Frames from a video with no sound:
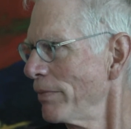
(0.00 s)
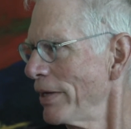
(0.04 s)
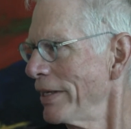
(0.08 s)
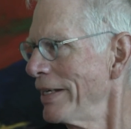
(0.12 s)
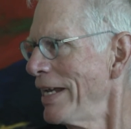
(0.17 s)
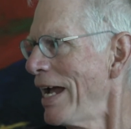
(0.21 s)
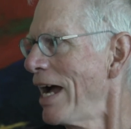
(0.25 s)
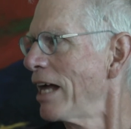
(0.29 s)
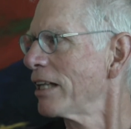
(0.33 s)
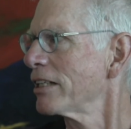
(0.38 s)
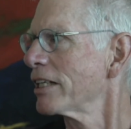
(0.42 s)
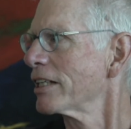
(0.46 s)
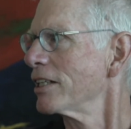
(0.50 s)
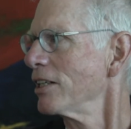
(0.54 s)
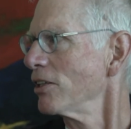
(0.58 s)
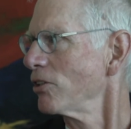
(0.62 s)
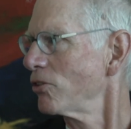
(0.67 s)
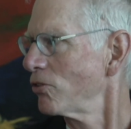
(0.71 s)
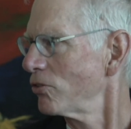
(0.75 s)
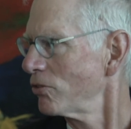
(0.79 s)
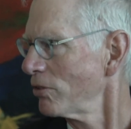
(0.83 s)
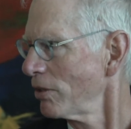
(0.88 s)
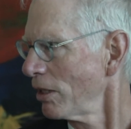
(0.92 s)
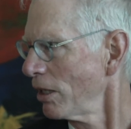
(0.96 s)

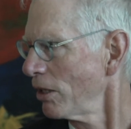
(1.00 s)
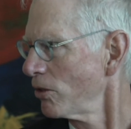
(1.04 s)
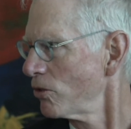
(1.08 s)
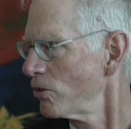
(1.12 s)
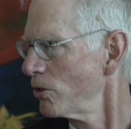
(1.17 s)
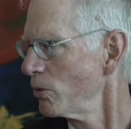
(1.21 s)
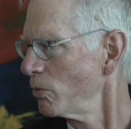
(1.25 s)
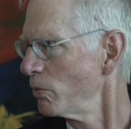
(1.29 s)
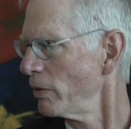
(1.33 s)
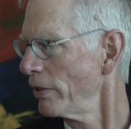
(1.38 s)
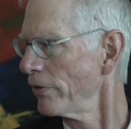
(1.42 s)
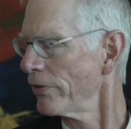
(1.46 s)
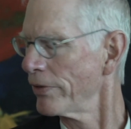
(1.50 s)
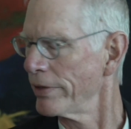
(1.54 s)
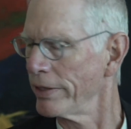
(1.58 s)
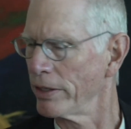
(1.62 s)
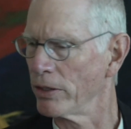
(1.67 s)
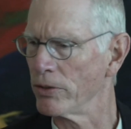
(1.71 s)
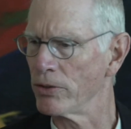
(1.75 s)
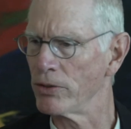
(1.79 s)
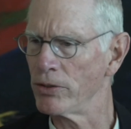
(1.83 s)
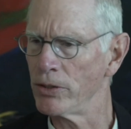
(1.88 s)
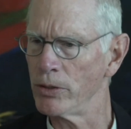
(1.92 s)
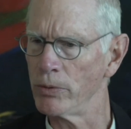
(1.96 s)
analogous uh, to what they're
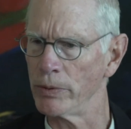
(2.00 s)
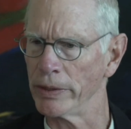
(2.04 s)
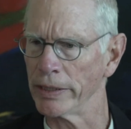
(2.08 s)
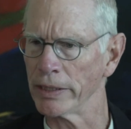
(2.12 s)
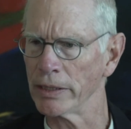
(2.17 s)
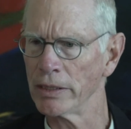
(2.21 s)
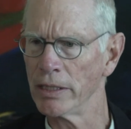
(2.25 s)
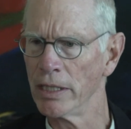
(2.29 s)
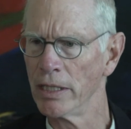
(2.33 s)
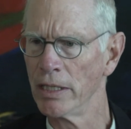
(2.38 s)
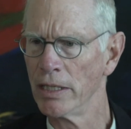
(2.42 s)
doing.